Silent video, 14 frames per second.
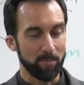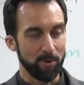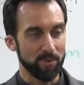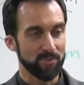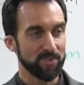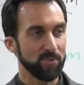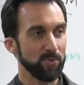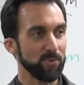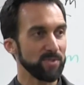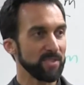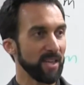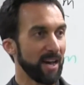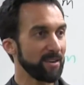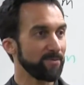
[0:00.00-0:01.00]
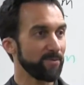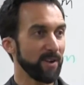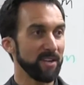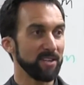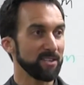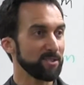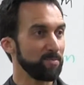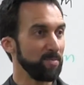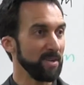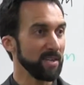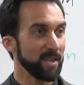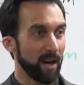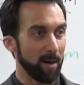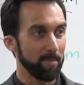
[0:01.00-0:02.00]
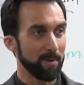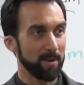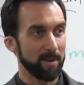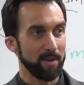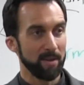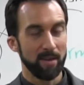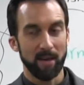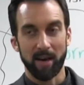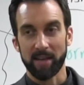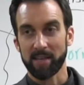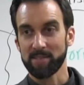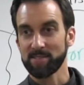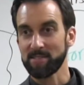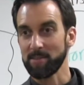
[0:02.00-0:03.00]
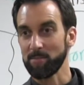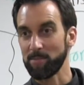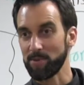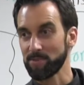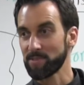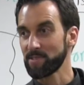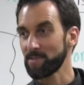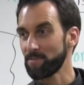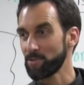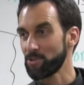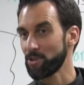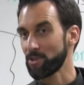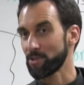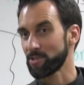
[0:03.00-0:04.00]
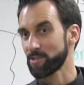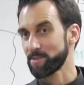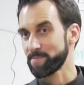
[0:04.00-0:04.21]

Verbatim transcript: person who was not afraid to speak up against the abuses of the church.